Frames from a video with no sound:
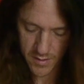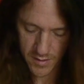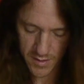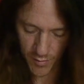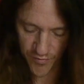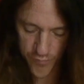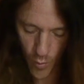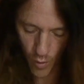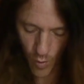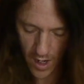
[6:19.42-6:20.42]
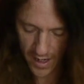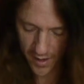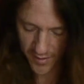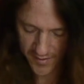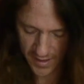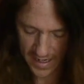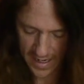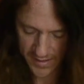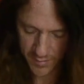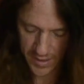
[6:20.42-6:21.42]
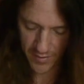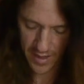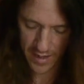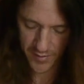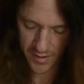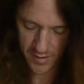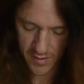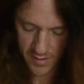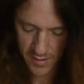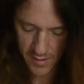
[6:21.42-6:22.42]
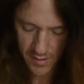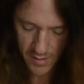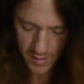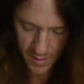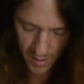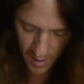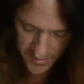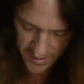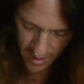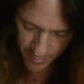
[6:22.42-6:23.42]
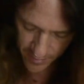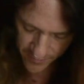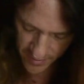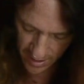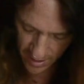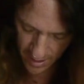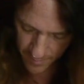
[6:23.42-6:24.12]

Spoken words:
there were 4 wires that had to be grounded on top of the